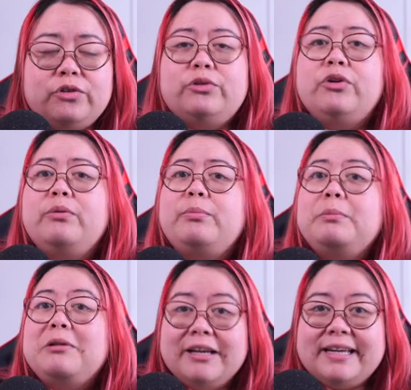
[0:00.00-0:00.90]
2
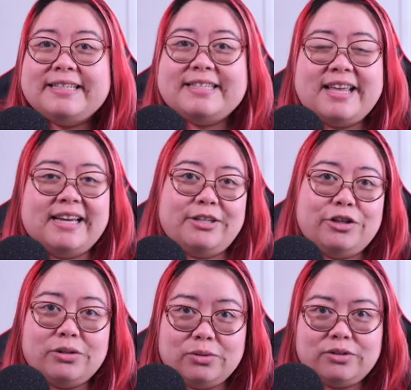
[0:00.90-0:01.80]
notable plugins that
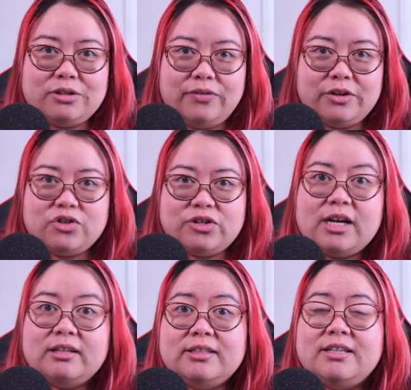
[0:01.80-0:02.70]
use this
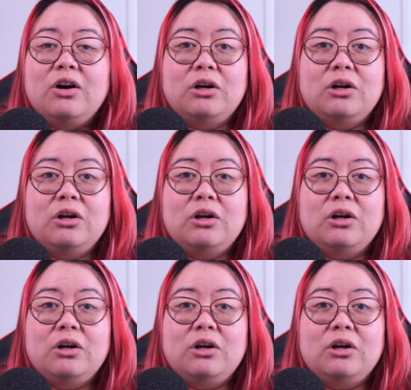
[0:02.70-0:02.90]
functionality